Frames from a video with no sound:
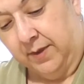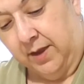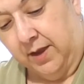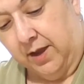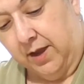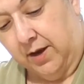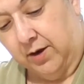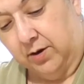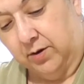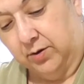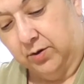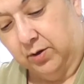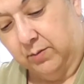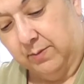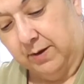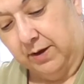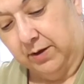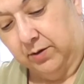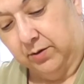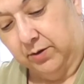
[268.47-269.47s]
and onto
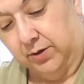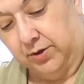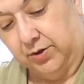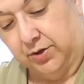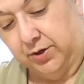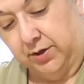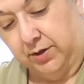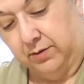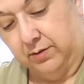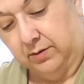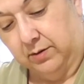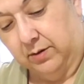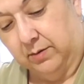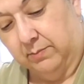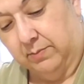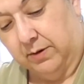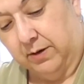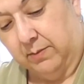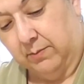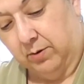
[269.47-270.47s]
my cookie sheet,
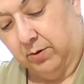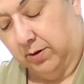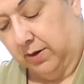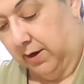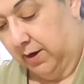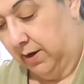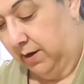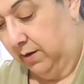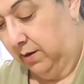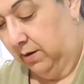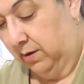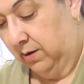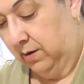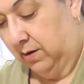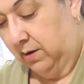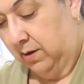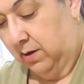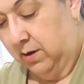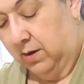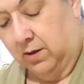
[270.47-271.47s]
but I'm okay.
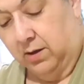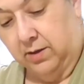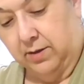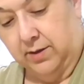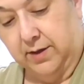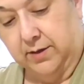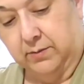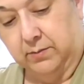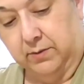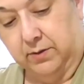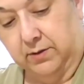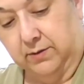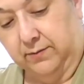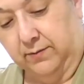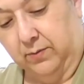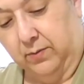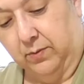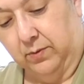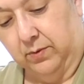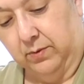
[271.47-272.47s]
That's what it's
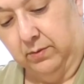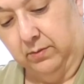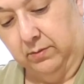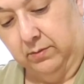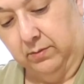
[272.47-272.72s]
for.